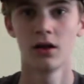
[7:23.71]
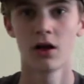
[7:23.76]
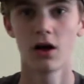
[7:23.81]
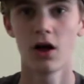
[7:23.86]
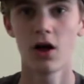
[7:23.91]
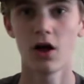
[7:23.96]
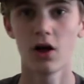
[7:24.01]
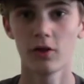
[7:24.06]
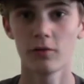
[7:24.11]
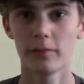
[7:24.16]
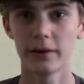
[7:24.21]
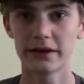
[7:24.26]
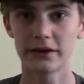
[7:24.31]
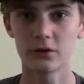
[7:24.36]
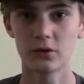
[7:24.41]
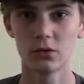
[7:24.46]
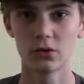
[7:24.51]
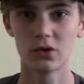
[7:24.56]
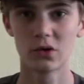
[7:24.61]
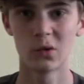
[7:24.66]
all of my
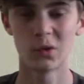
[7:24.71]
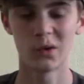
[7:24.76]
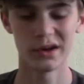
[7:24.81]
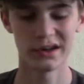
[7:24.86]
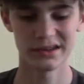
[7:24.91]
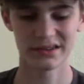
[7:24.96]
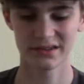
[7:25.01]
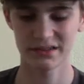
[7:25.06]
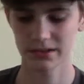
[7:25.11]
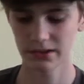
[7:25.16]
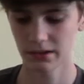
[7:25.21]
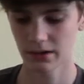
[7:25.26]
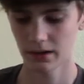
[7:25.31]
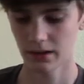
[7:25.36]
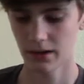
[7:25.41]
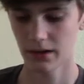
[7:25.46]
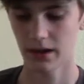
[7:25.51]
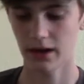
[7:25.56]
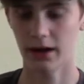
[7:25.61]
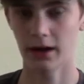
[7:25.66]
cool coins.
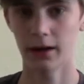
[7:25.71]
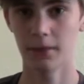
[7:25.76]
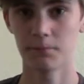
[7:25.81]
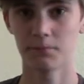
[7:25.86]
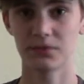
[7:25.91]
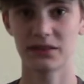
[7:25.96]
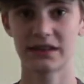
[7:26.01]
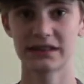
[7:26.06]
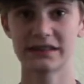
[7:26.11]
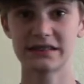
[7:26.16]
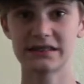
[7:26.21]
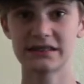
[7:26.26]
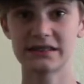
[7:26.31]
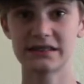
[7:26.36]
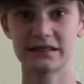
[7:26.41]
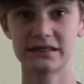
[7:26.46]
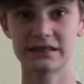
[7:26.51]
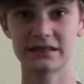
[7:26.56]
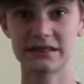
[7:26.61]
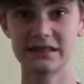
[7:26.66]
This
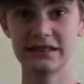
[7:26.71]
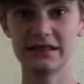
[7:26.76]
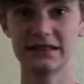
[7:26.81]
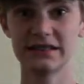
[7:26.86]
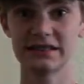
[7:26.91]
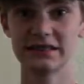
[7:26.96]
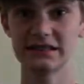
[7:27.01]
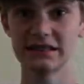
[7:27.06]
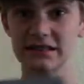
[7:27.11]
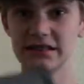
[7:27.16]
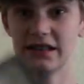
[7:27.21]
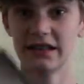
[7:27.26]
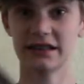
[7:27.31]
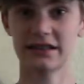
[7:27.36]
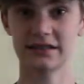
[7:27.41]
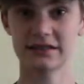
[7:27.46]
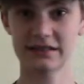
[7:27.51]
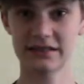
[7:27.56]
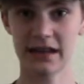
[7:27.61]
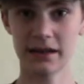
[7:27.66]
is like
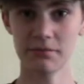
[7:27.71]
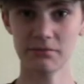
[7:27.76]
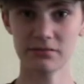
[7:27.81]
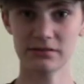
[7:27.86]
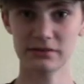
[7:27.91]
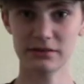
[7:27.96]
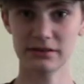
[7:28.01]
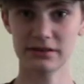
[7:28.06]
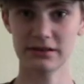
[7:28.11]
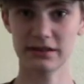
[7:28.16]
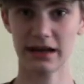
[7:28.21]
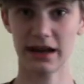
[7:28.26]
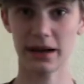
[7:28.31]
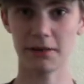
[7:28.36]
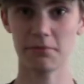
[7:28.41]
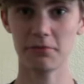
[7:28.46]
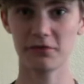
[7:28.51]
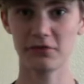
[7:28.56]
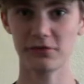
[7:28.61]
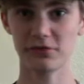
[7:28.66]
the same
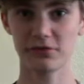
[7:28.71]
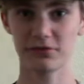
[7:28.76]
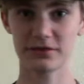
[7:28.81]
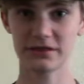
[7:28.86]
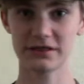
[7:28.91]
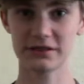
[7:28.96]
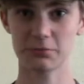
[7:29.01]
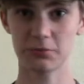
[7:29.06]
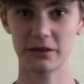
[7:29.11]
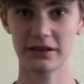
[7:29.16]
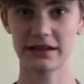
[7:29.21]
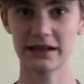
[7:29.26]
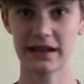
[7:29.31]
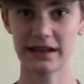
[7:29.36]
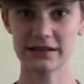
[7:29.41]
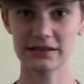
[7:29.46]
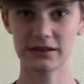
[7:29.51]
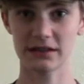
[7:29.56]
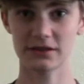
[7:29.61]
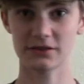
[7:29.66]
type of display
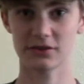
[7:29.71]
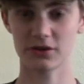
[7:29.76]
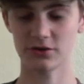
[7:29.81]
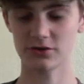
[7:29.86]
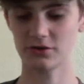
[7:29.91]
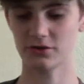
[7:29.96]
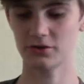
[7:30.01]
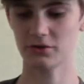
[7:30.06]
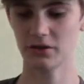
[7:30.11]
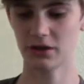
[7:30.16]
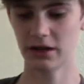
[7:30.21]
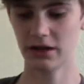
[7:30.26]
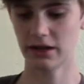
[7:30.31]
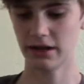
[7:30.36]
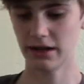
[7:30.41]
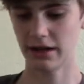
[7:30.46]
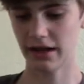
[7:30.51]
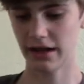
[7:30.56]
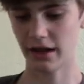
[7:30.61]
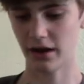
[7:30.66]
case I showed you
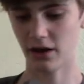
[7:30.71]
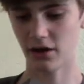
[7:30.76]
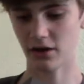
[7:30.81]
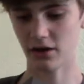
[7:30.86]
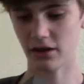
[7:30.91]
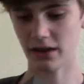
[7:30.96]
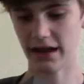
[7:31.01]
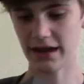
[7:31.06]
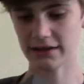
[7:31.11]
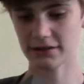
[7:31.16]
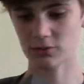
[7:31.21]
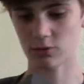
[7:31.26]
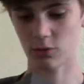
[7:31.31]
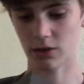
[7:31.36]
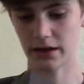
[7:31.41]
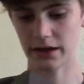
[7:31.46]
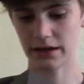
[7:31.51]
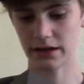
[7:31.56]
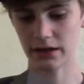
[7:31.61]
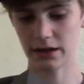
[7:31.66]
our last
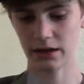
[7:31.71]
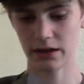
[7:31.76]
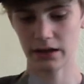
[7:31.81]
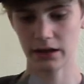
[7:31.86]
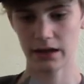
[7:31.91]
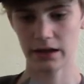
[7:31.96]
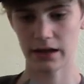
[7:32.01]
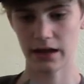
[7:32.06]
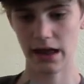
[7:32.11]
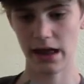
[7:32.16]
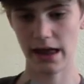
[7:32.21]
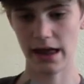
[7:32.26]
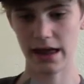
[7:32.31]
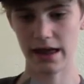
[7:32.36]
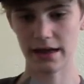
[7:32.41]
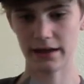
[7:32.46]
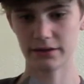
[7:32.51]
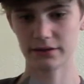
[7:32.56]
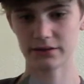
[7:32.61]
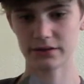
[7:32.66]
way.
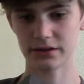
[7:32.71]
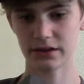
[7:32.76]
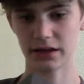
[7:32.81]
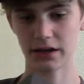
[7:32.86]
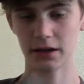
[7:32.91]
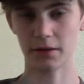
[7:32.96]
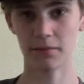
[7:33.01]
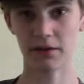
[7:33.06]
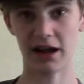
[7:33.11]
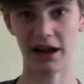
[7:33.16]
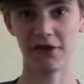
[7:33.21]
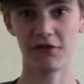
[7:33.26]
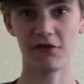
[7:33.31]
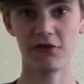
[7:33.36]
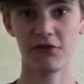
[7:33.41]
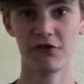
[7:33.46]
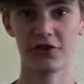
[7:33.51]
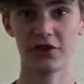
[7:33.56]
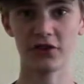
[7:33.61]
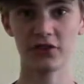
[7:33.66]
And I
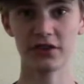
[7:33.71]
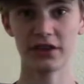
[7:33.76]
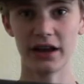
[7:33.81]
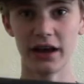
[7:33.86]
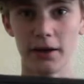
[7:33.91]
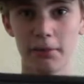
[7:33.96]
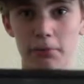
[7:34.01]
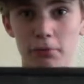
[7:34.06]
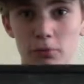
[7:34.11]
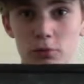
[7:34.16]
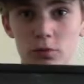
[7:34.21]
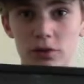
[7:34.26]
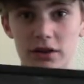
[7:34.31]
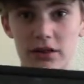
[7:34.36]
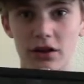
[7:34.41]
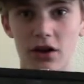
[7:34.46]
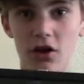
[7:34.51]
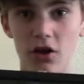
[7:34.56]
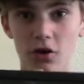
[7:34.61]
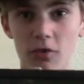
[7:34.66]
filled it up
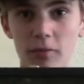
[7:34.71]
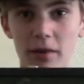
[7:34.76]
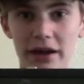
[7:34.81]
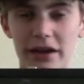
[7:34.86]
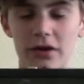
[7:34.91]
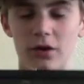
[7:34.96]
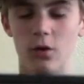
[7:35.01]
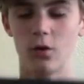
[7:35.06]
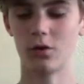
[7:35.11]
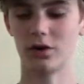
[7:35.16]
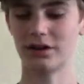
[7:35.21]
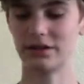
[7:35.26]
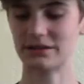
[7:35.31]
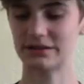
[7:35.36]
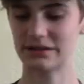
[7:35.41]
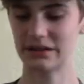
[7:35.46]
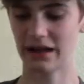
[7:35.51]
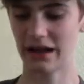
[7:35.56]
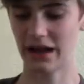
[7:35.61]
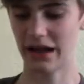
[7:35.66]
with all my
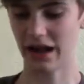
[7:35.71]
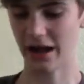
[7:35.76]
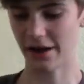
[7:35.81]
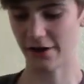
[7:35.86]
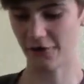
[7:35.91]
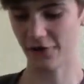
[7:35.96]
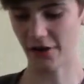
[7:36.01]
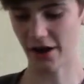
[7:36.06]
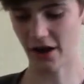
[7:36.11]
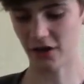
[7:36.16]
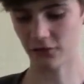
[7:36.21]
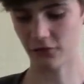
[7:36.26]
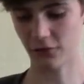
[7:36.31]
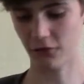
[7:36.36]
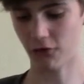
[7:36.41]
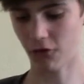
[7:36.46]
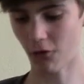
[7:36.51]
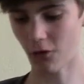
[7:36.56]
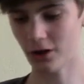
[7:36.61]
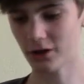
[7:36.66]
coins. I found
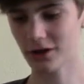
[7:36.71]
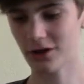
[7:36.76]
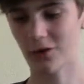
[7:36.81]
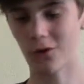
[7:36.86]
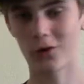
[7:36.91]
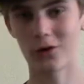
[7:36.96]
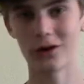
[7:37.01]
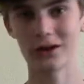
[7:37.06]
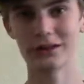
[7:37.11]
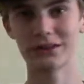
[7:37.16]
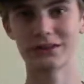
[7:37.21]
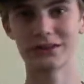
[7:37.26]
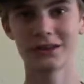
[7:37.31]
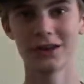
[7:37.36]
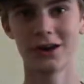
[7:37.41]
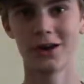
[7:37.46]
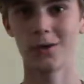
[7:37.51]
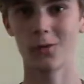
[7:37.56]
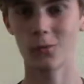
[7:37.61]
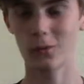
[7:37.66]
foreign coins,
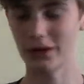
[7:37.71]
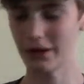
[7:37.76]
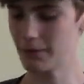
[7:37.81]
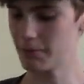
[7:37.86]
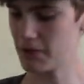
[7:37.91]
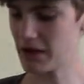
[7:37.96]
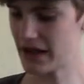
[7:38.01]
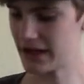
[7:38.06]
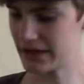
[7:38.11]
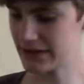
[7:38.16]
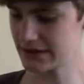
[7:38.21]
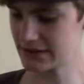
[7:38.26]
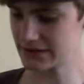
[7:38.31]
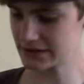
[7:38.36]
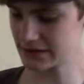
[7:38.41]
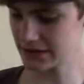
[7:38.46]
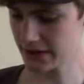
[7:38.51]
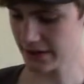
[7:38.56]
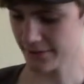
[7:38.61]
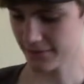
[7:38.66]
wheat
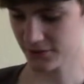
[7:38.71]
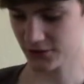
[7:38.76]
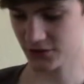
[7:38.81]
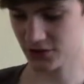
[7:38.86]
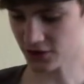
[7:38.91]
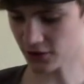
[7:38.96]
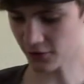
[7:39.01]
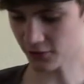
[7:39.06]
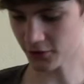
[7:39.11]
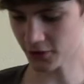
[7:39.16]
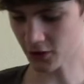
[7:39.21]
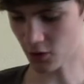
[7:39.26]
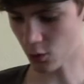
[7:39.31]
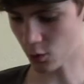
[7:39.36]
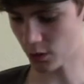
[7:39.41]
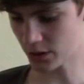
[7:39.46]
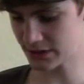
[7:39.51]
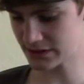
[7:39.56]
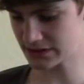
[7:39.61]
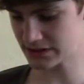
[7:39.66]
pennies, silver
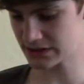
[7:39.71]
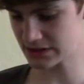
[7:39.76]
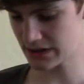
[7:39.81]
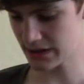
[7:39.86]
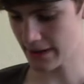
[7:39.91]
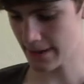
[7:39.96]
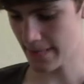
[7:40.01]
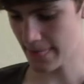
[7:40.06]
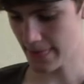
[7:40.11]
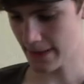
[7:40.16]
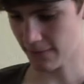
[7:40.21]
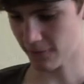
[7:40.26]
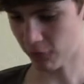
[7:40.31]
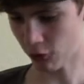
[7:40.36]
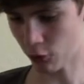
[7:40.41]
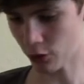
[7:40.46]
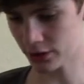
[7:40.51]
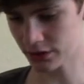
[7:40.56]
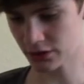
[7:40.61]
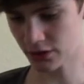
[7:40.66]
coins,
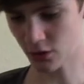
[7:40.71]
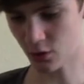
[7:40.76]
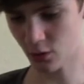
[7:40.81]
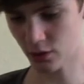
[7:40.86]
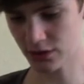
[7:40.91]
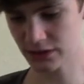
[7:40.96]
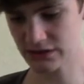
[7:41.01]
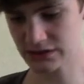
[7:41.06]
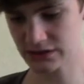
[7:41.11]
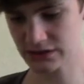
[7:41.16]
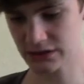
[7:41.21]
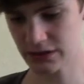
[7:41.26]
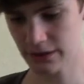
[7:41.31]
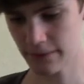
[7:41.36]
foreign coins.